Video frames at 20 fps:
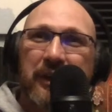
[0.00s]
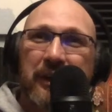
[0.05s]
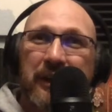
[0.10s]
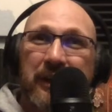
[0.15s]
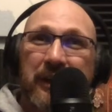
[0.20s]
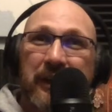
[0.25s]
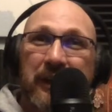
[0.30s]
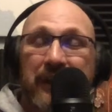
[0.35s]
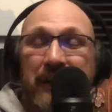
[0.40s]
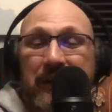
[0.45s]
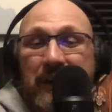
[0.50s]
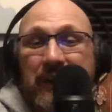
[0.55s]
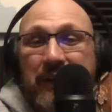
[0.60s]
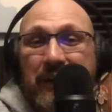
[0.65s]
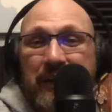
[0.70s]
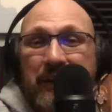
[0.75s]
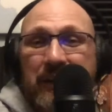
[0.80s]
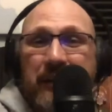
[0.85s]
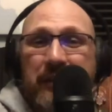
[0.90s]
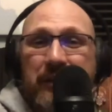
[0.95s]
And I
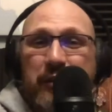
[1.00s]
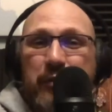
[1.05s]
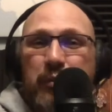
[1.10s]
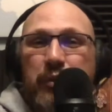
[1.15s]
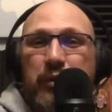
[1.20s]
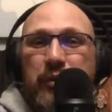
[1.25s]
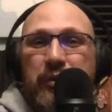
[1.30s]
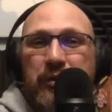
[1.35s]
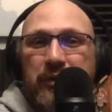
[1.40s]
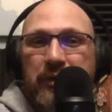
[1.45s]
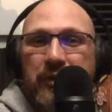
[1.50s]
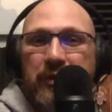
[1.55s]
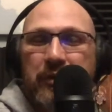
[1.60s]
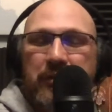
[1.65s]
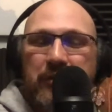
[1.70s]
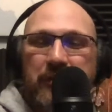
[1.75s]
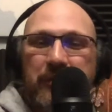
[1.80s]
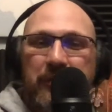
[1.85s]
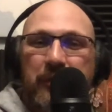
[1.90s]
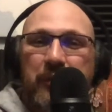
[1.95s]
think it's important to
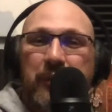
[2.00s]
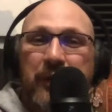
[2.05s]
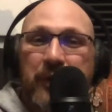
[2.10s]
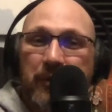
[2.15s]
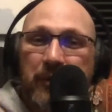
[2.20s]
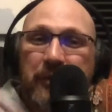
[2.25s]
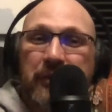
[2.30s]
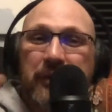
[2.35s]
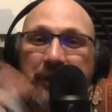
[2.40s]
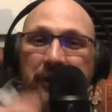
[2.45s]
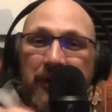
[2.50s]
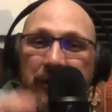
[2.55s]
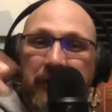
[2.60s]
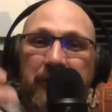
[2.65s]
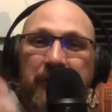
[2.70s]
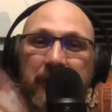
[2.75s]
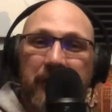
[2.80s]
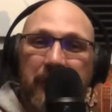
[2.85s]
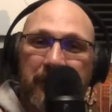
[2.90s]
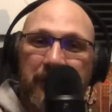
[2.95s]
be able to
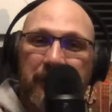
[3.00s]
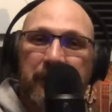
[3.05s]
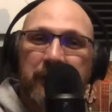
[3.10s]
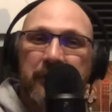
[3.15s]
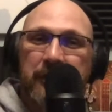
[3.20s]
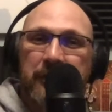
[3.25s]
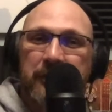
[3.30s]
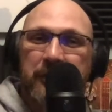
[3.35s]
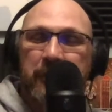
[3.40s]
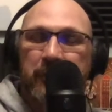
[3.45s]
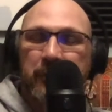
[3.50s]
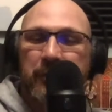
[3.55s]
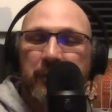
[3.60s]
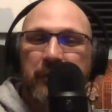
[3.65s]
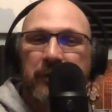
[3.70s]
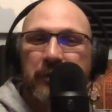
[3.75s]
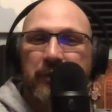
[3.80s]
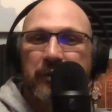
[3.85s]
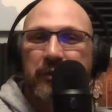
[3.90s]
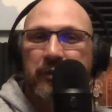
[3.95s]
identify and differentiate between
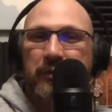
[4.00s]
the two.